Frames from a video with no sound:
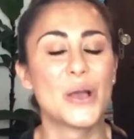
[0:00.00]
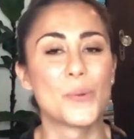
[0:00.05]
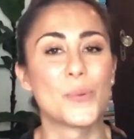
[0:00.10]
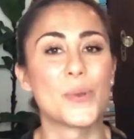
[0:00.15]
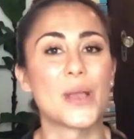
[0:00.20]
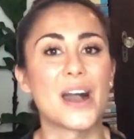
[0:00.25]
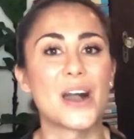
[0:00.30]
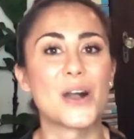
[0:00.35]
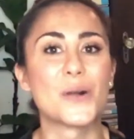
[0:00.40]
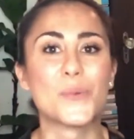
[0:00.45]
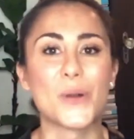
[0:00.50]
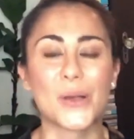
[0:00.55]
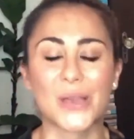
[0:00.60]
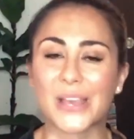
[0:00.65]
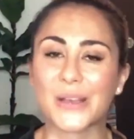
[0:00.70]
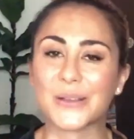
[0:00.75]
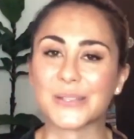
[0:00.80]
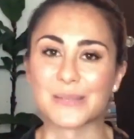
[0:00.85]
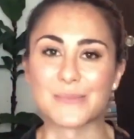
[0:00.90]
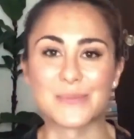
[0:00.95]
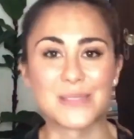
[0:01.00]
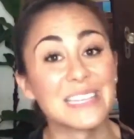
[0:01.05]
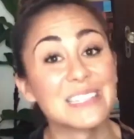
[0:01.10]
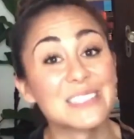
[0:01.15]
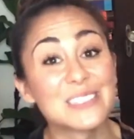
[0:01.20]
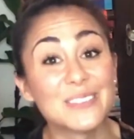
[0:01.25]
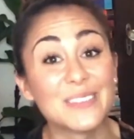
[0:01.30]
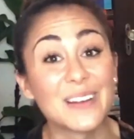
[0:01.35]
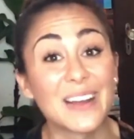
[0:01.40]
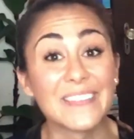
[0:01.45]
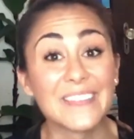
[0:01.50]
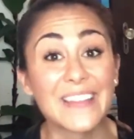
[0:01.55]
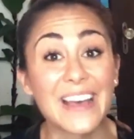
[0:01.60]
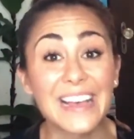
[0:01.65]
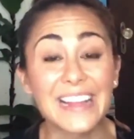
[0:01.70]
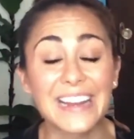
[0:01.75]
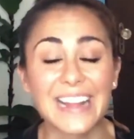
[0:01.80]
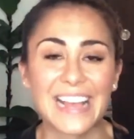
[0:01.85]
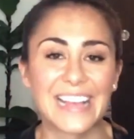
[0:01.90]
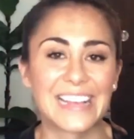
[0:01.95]
We are working on some things around
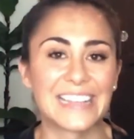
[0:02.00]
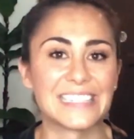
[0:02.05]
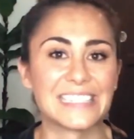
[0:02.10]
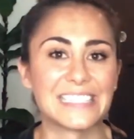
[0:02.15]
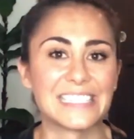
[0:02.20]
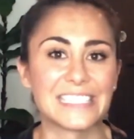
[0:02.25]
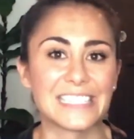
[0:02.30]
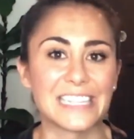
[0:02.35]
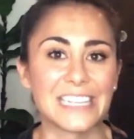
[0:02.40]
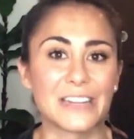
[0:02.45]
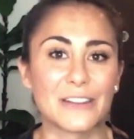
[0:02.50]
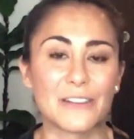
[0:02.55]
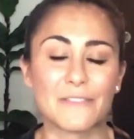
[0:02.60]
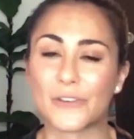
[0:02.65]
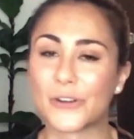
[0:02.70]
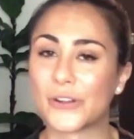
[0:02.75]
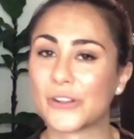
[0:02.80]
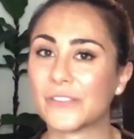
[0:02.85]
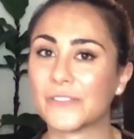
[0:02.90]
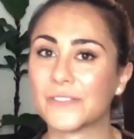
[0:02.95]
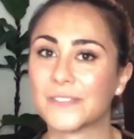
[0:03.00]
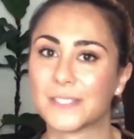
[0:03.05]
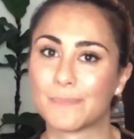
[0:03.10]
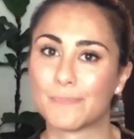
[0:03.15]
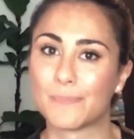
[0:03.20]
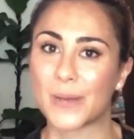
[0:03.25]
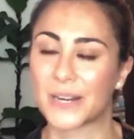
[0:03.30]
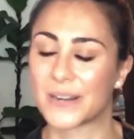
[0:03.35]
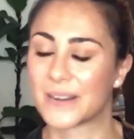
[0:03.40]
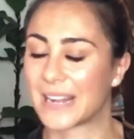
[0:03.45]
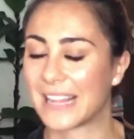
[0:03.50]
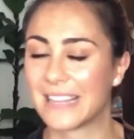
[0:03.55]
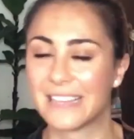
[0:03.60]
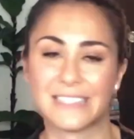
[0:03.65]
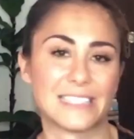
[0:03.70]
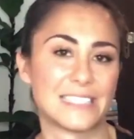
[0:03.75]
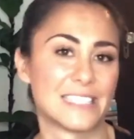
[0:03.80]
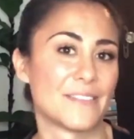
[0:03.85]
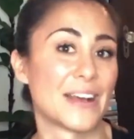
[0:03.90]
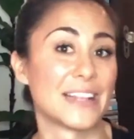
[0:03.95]
that, and it involves better
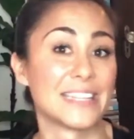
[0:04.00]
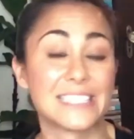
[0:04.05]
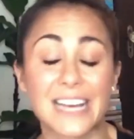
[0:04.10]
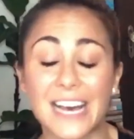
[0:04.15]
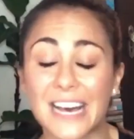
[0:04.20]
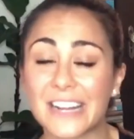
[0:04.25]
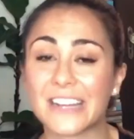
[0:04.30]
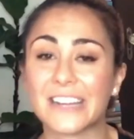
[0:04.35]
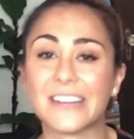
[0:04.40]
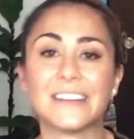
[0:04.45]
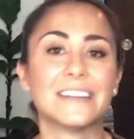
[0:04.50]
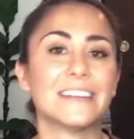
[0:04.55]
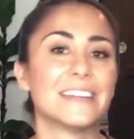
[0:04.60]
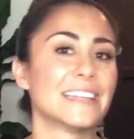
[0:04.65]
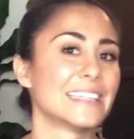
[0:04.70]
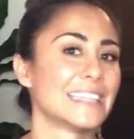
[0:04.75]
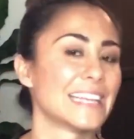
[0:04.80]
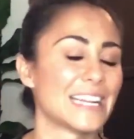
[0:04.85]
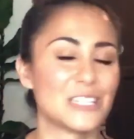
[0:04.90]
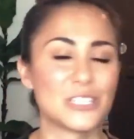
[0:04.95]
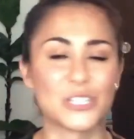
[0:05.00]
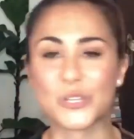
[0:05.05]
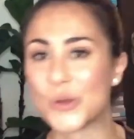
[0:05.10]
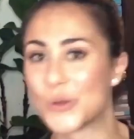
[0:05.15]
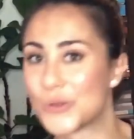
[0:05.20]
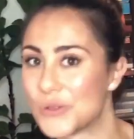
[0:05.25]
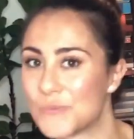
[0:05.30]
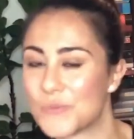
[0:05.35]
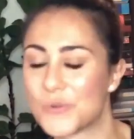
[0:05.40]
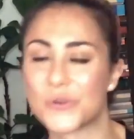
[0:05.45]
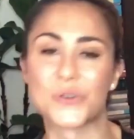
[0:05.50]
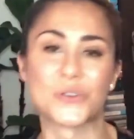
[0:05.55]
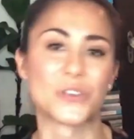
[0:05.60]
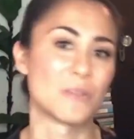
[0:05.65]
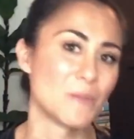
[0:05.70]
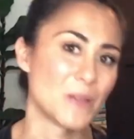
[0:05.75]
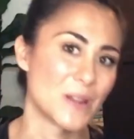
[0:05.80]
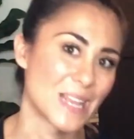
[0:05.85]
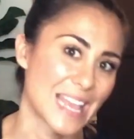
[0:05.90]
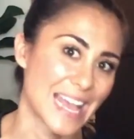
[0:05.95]
analysis of our data, getting to know you more,
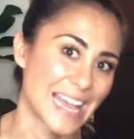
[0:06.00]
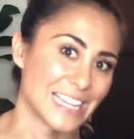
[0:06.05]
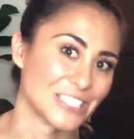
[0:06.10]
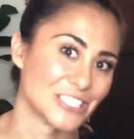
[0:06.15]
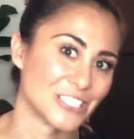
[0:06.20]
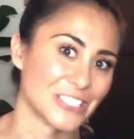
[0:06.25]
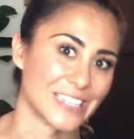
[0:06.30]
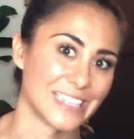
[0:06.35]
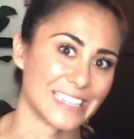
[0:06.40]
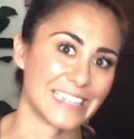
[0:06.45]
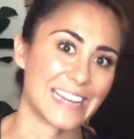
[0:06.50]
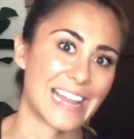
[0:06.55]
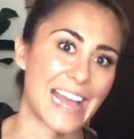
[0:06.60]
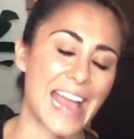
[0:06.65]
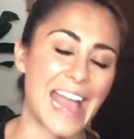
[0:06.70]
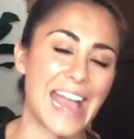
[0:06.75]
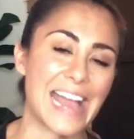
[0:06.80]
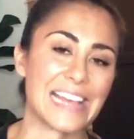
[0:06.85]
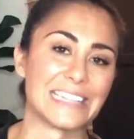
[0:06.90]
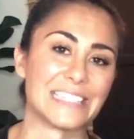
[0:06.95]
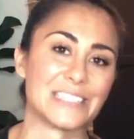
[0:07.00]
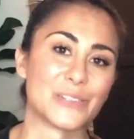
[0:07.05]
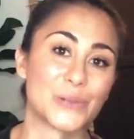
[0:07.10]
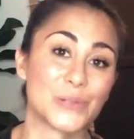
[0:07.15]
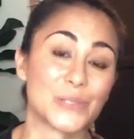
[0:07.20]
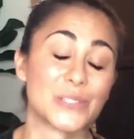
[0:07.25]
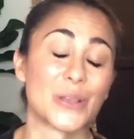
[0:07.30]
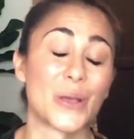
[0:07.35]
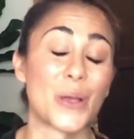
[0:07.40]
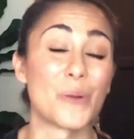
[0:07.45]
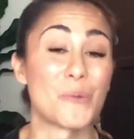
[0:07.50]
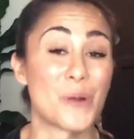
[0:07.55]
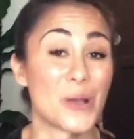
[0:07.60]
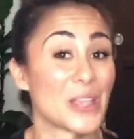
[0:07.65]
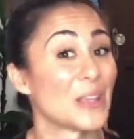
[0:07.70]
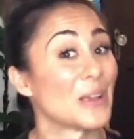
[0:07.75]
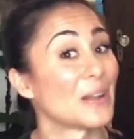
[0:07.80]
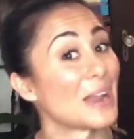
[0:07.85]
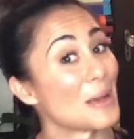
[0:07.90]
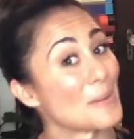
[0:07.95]
communication, and also
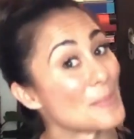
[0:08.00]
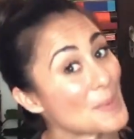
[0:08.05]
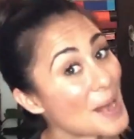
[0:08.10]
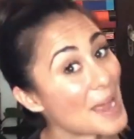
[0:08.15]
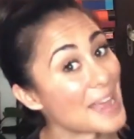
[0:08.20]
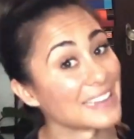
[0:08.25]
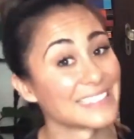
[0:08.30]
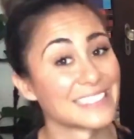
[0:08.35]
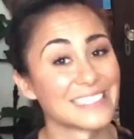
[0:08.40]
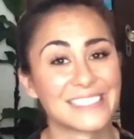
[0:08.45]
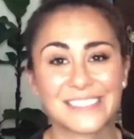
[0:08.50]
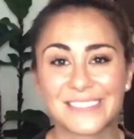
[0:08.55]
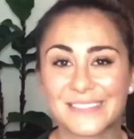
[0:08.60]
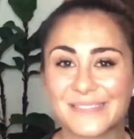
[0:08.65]
working on our brand.